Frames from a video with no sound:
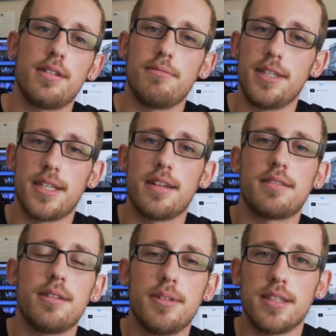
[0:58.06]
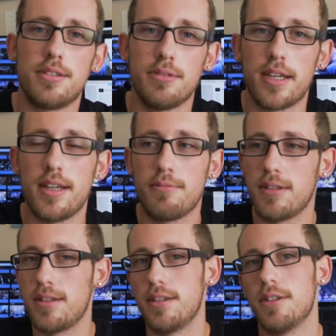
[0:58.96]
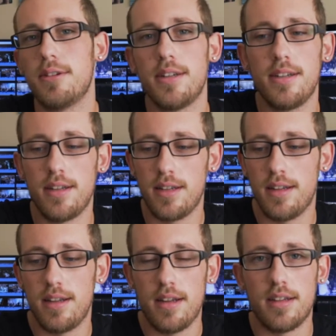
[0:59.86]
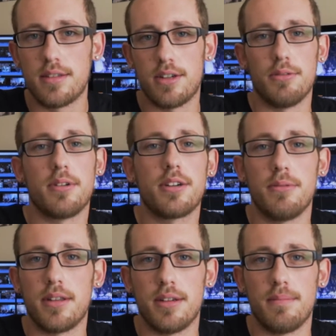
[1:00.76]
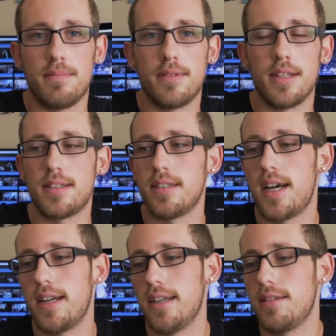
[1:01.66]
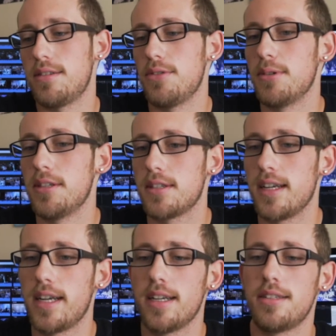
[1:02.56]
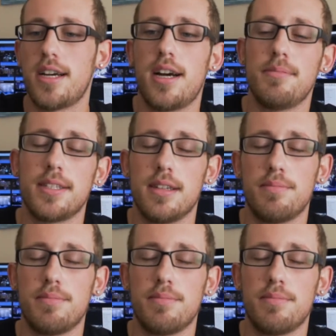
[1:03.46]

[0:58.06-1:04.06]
reach out to someone that you like what they're doing, start working with them. This is not an industry where you're just gonna get a job as an